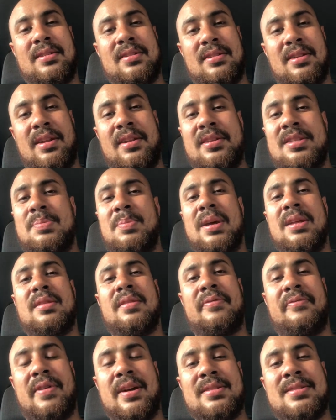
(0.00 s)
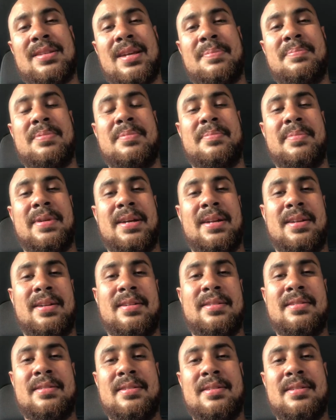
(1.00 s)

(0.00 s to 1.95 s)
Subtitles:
you know. Let's make the fights happen, man.